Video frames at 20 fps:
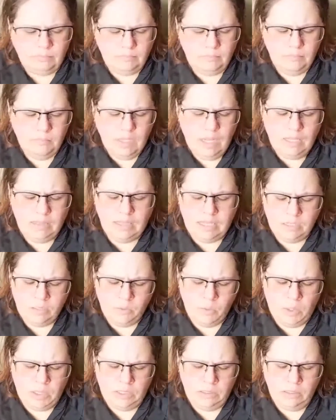This
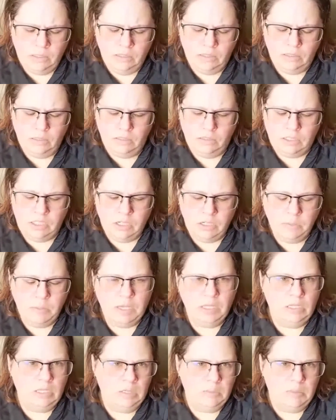one took me a
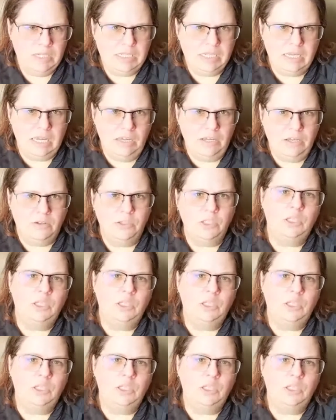little bit to get used